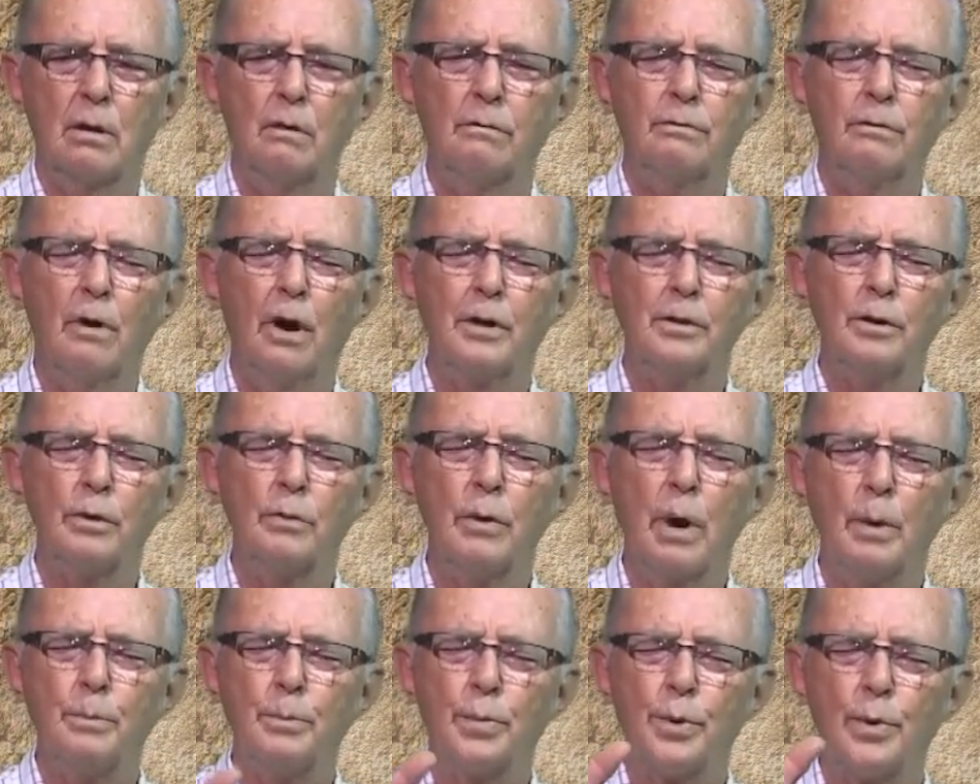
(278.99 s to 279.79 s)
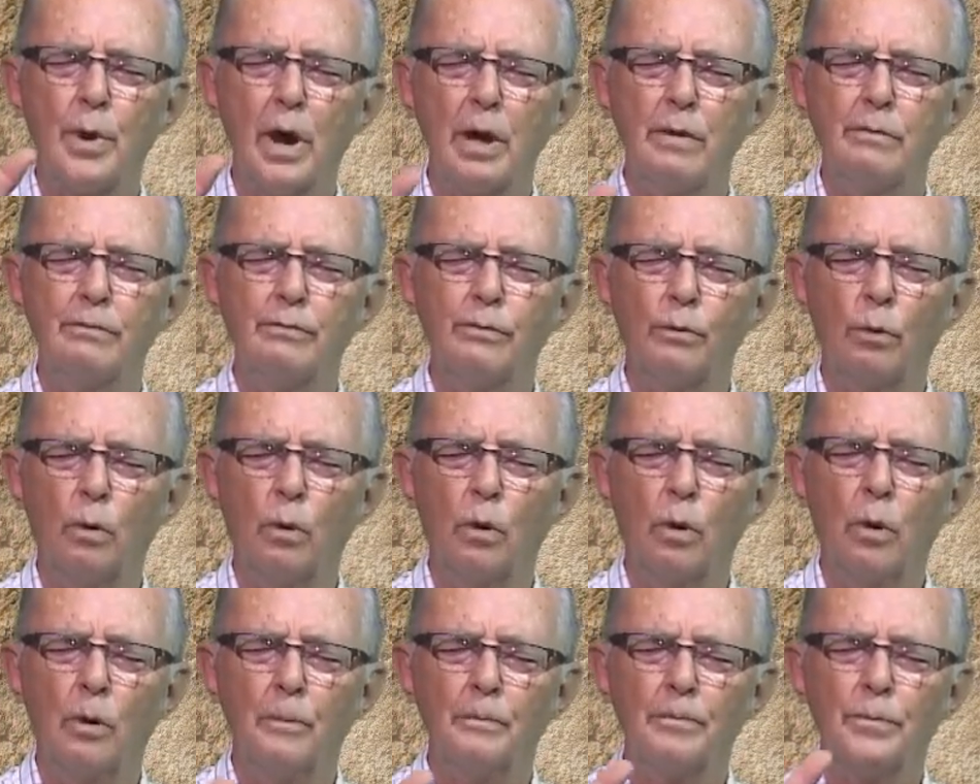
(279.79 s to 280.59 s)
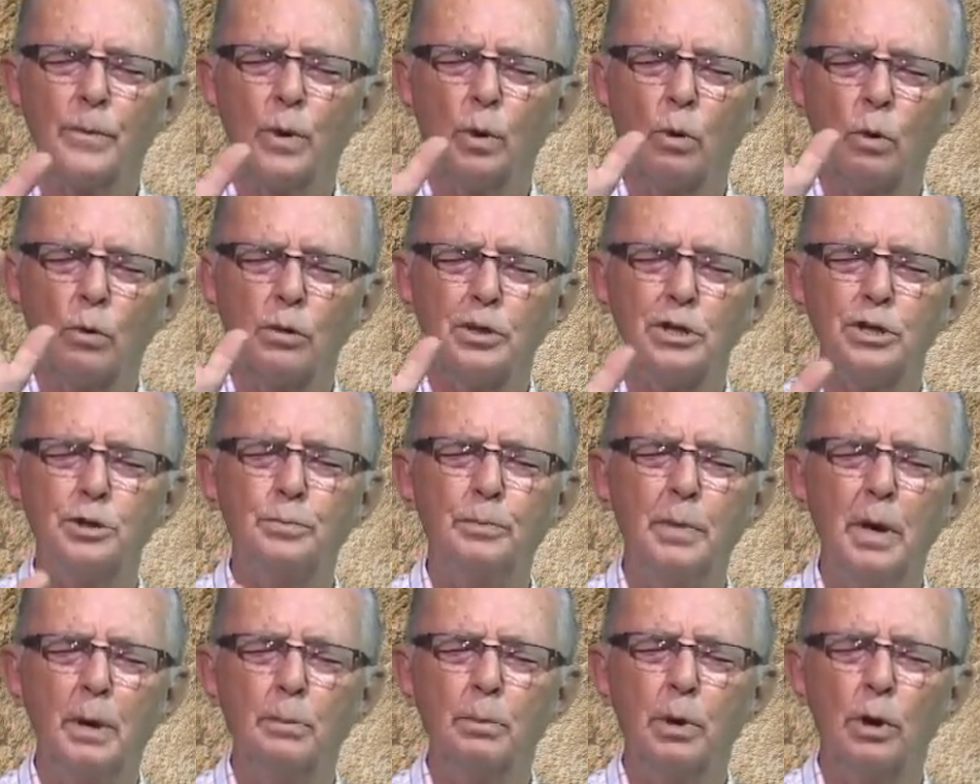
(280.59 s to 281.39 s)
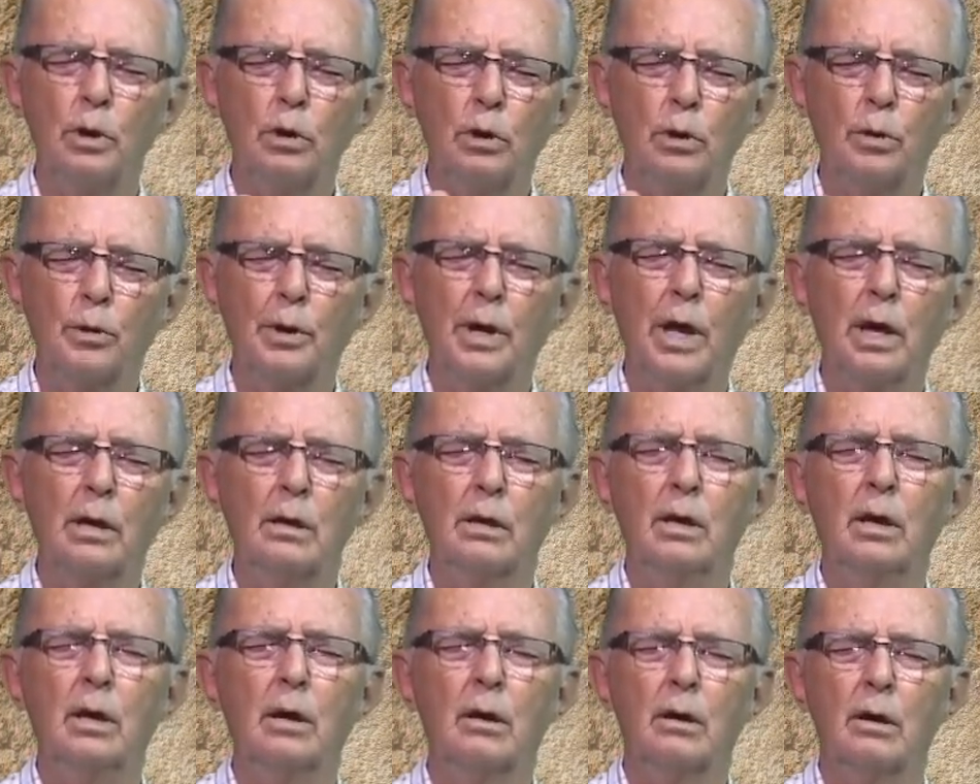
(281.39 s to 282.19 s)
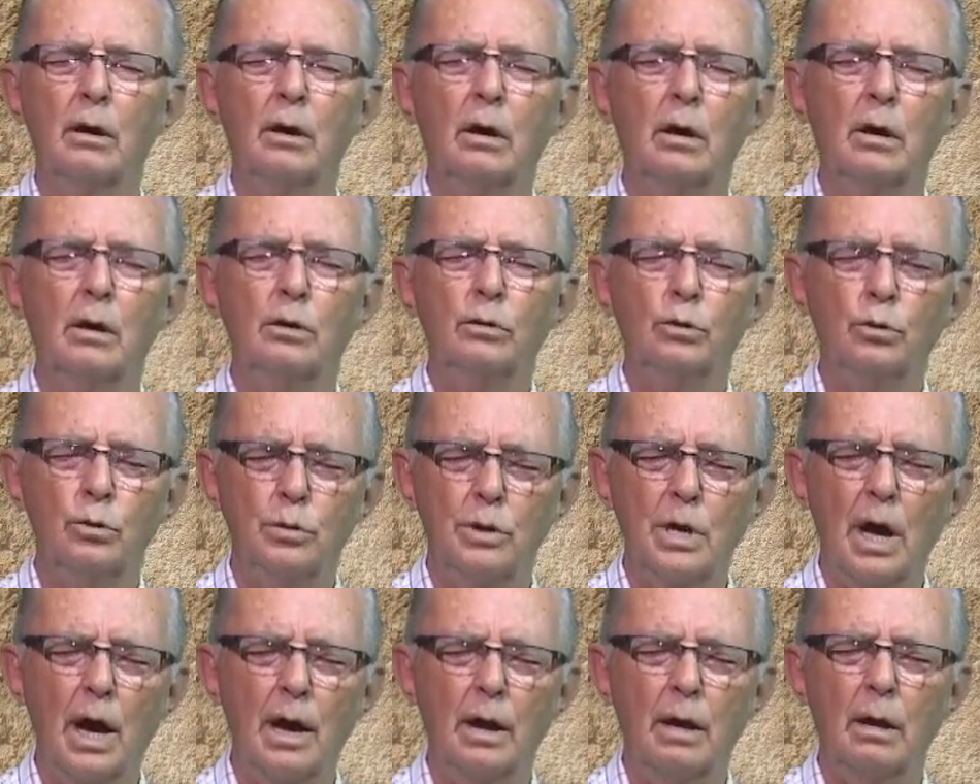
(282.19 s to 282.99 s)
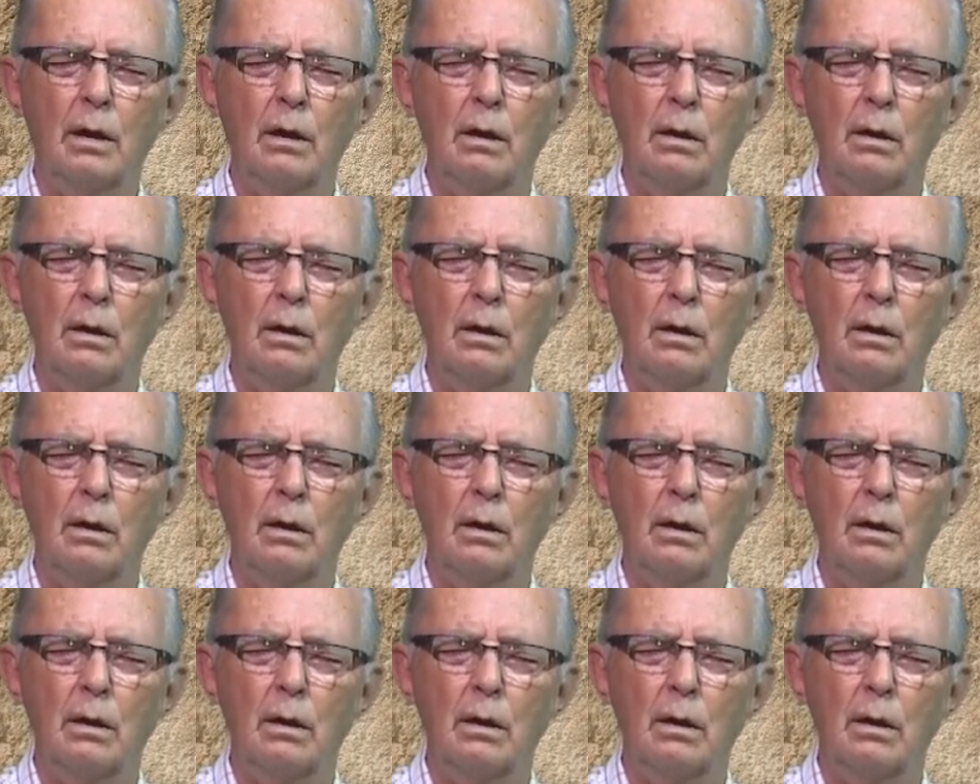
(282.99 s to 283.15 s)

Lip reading: Father, I pray for all these people looking here today.